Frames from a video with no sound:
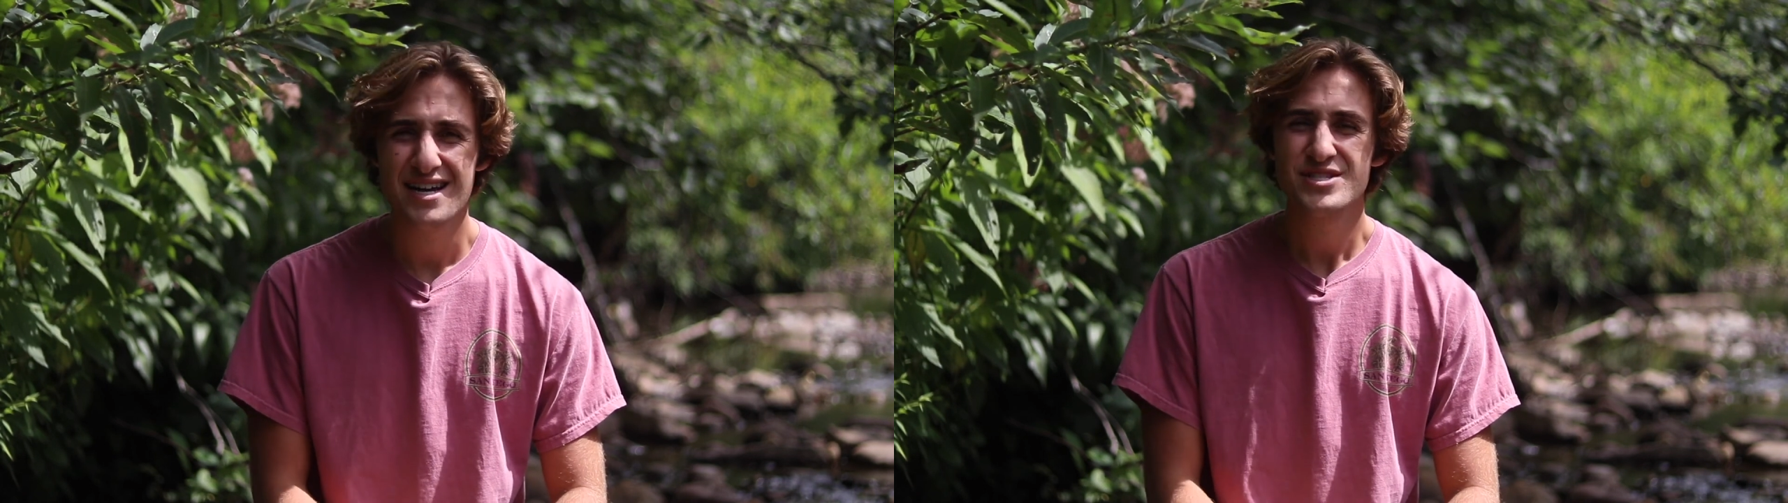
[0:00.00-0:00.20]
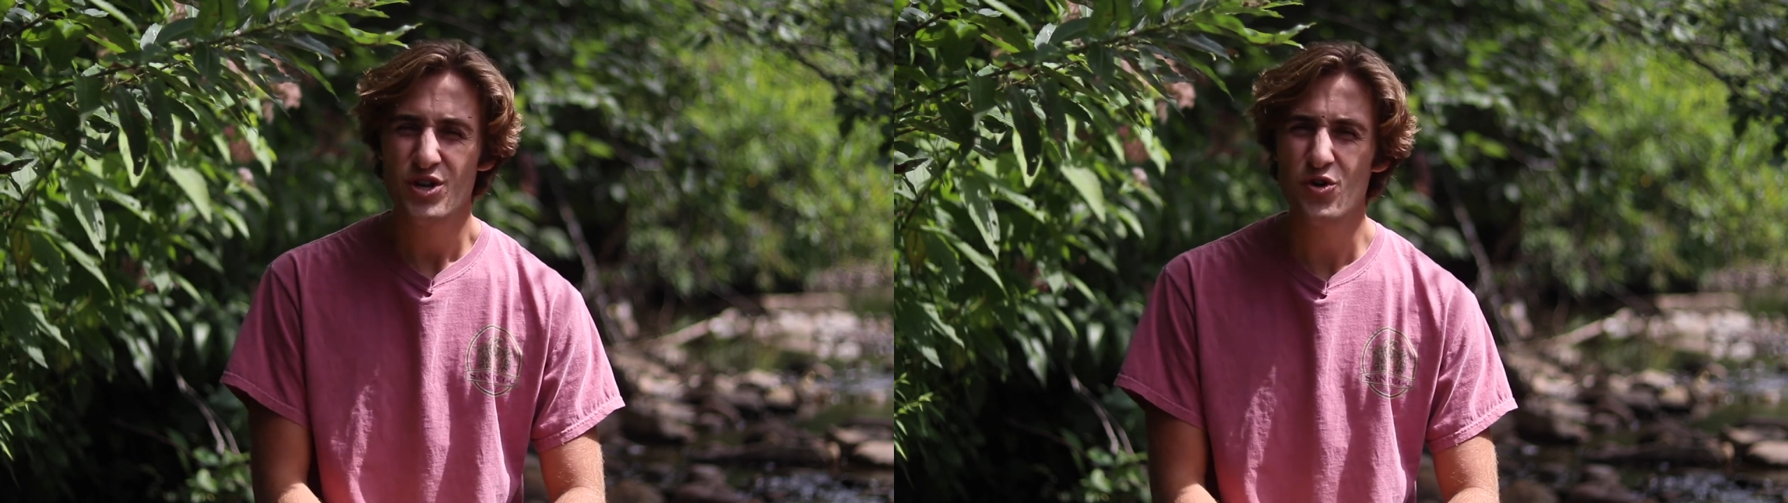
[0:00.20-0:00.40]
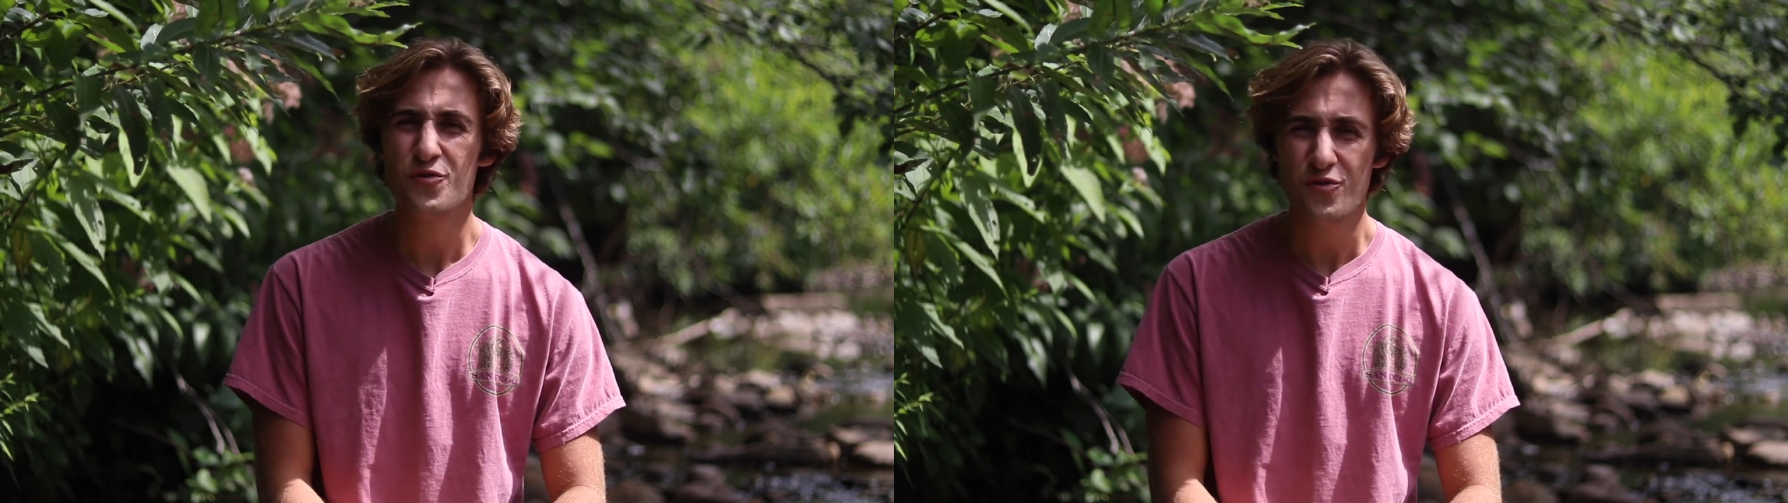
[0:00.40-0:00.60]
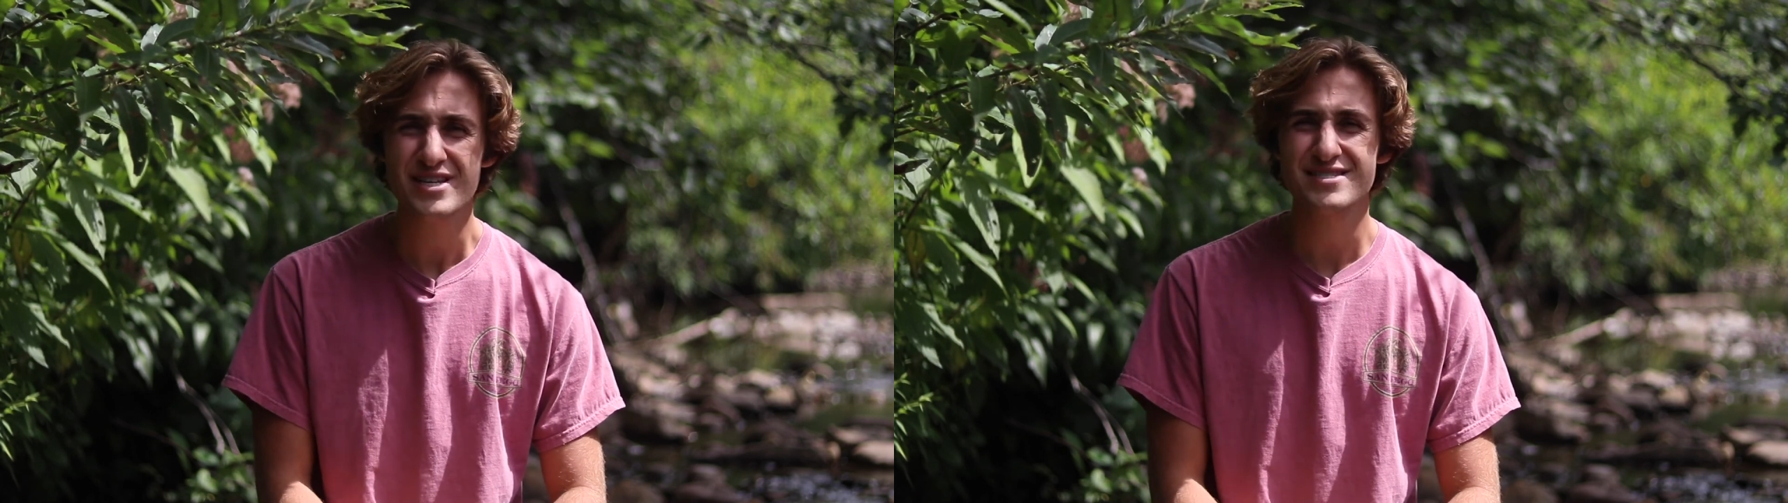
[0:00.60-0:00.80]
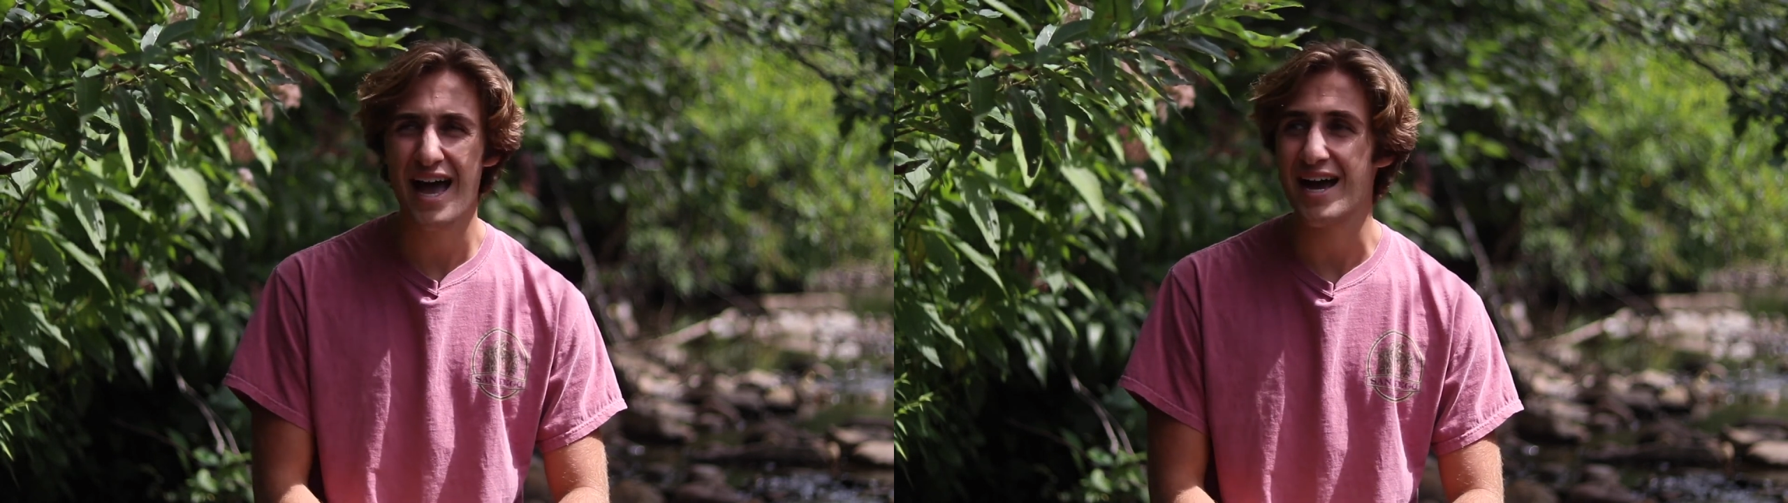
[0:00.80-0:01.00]
2 free
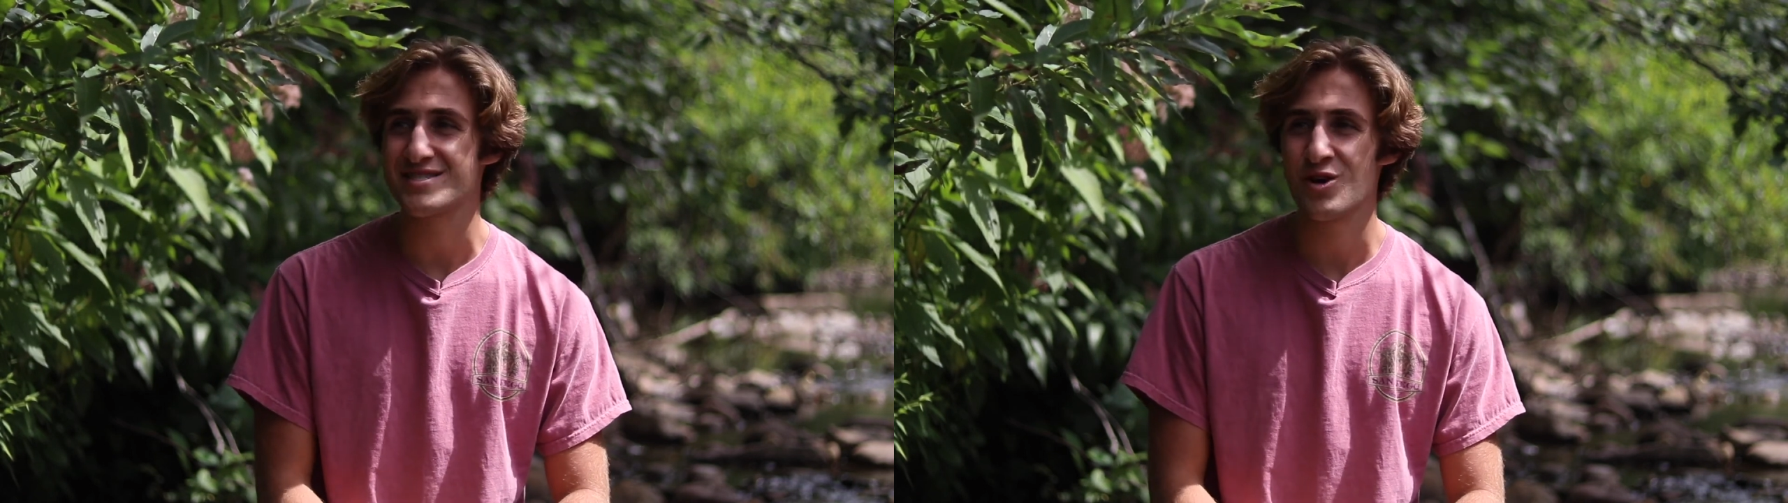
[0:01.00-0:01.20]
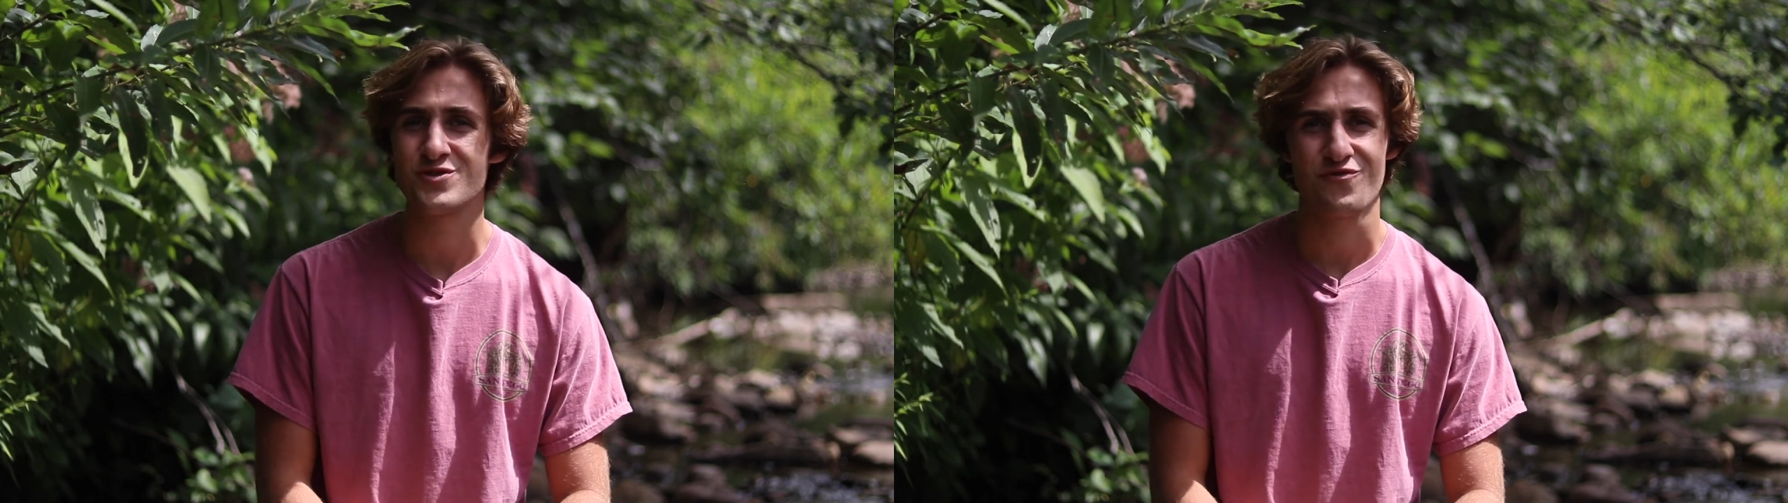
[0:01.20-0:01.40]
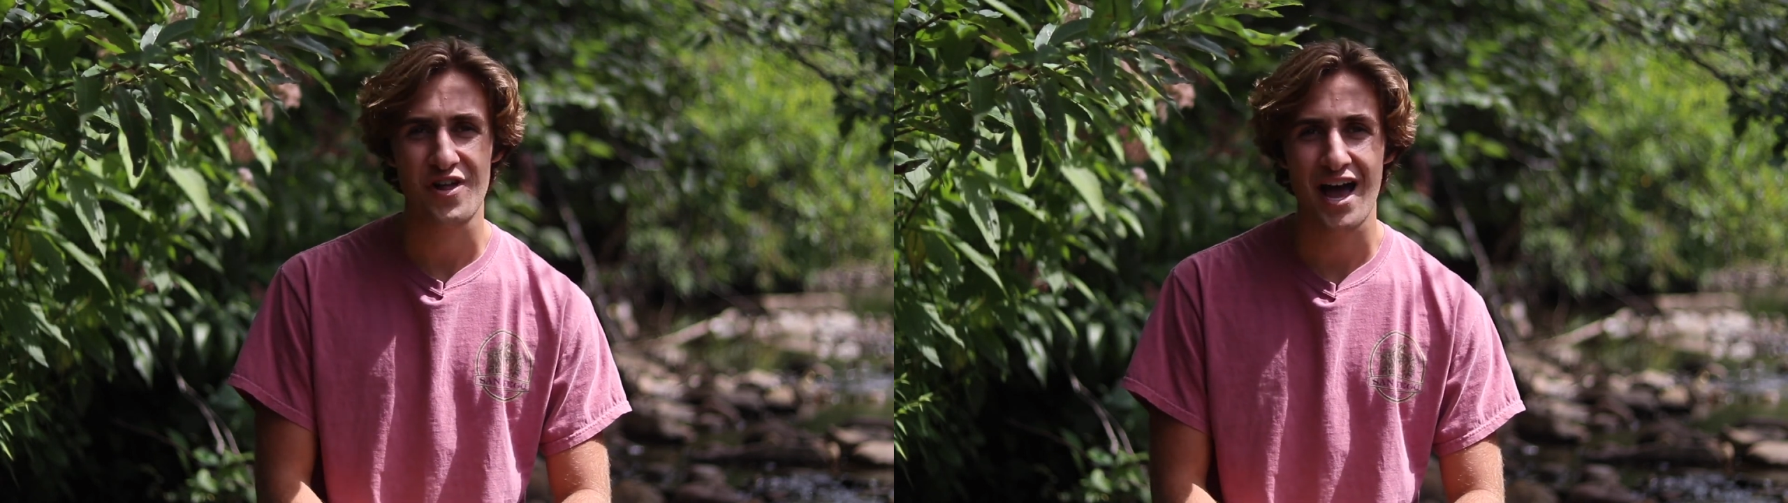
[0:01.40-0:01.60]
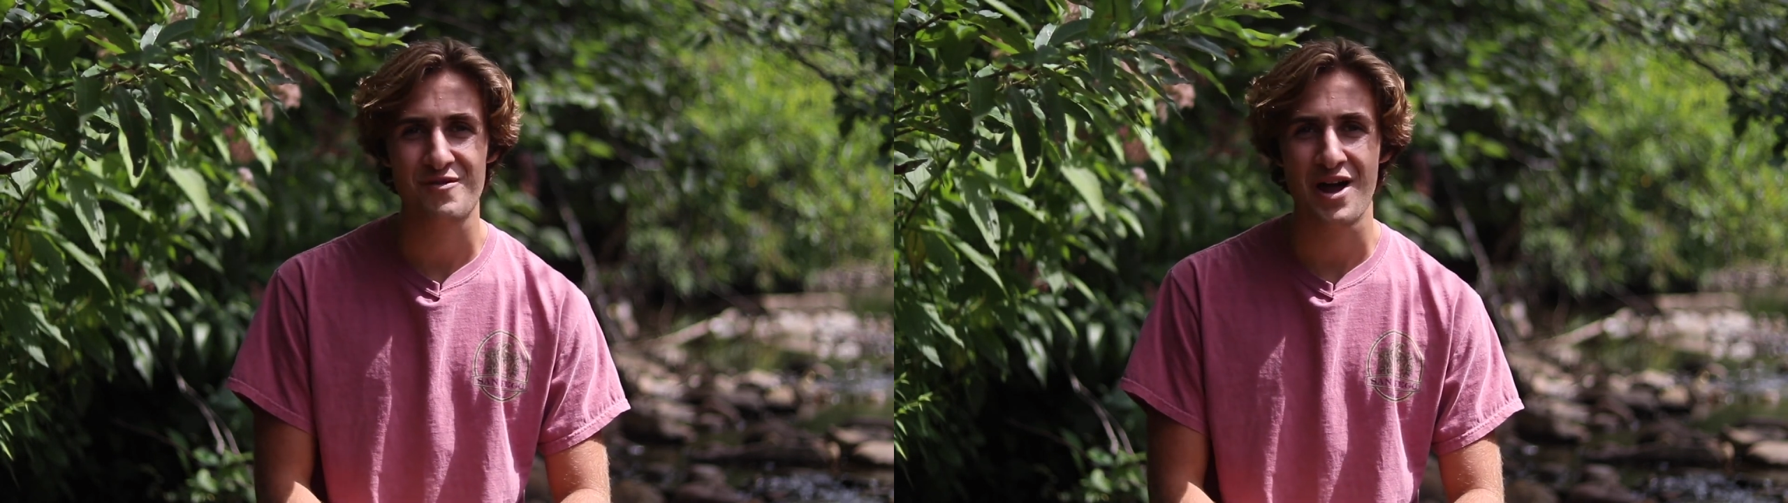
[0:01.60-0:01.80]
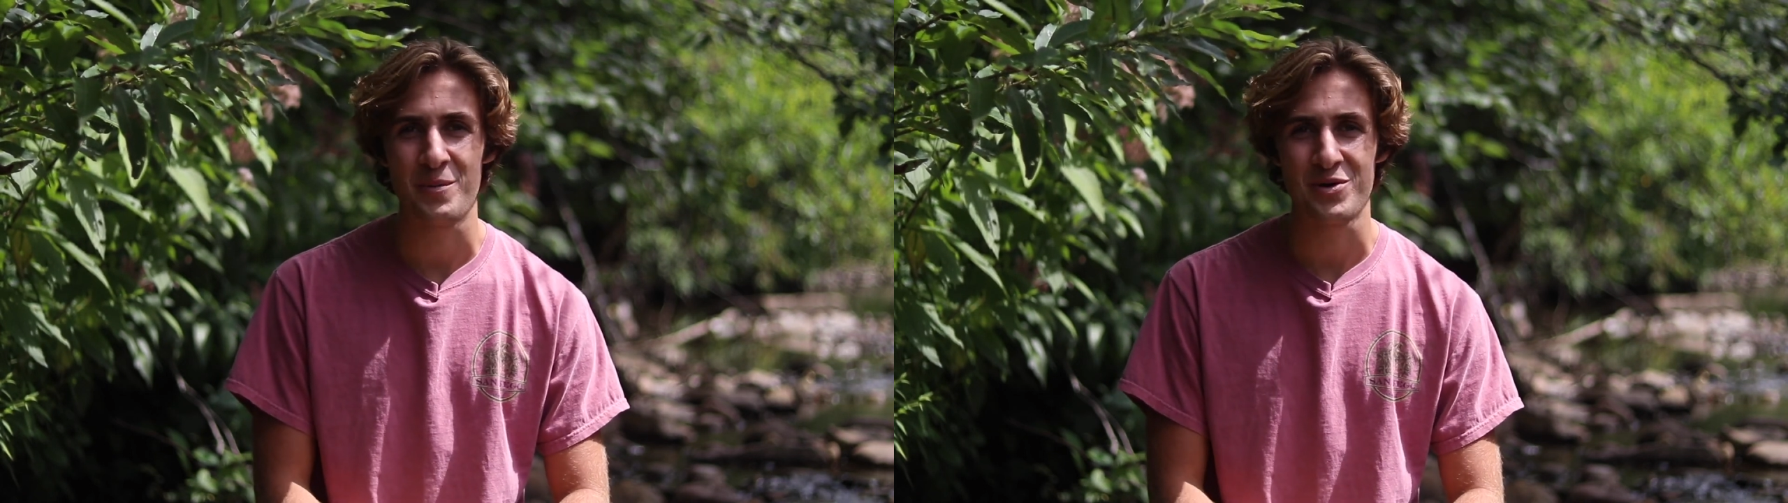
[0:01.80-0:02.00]
stocks. There is a fly
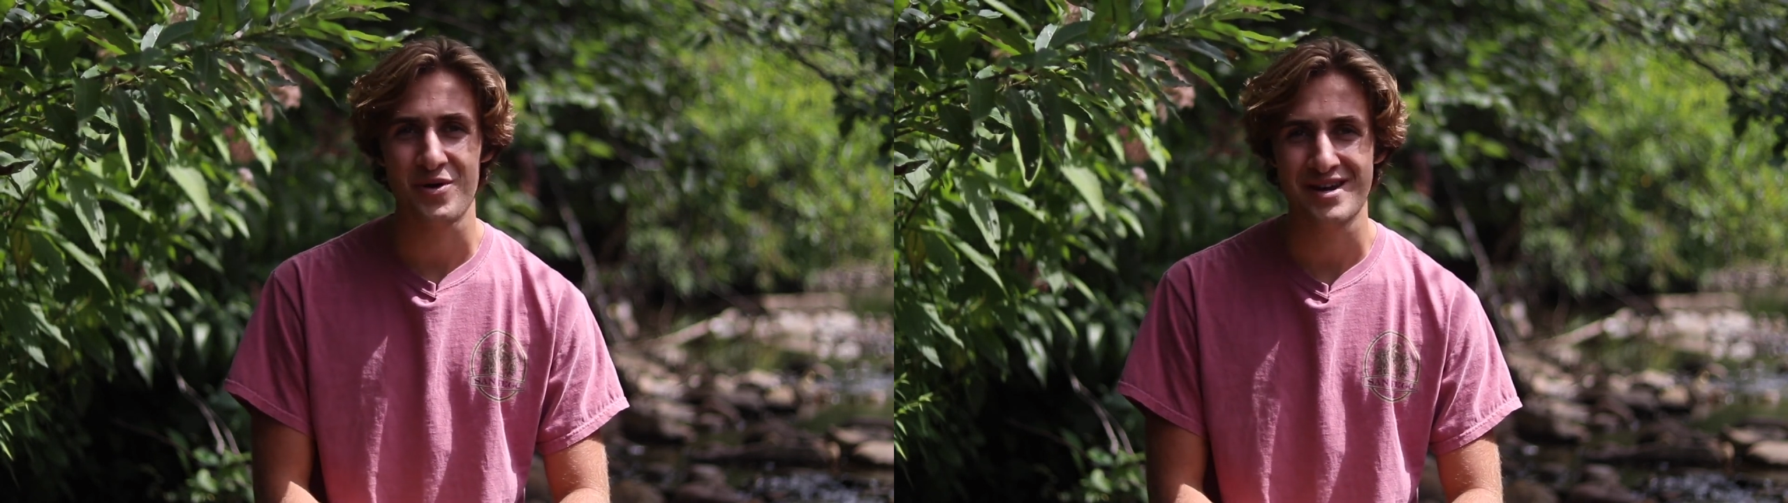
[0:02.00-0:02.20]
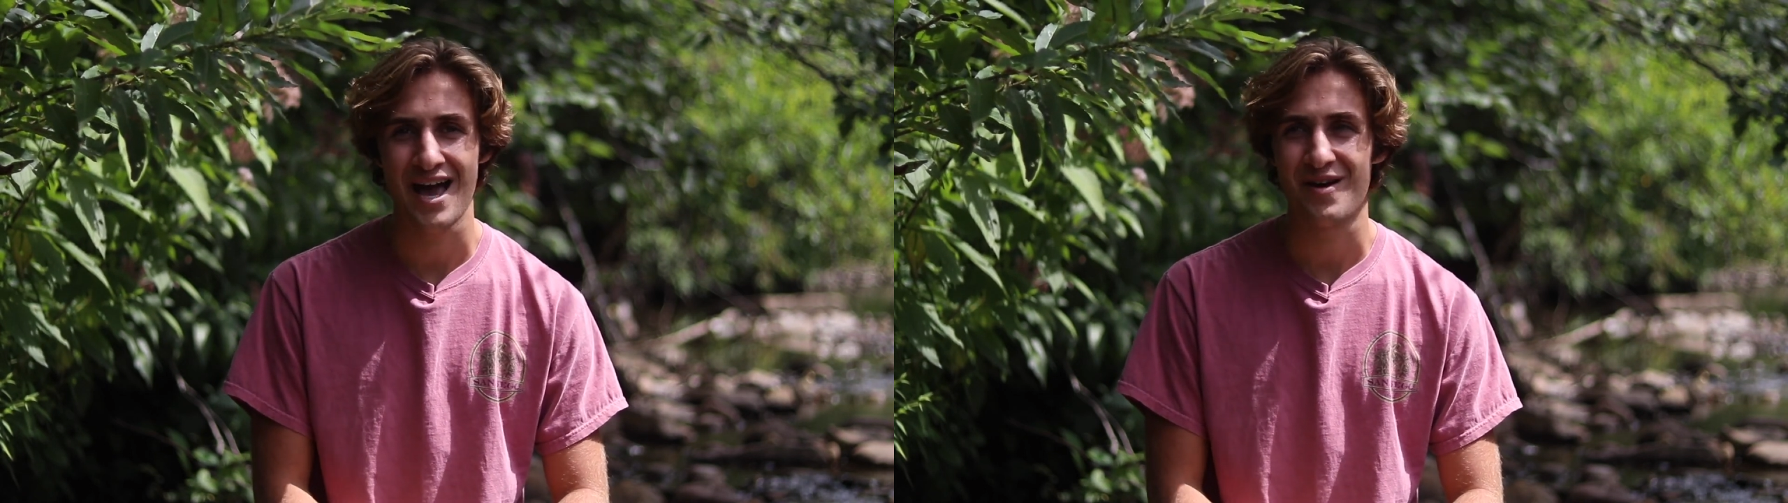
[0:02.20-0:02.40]
around me right now,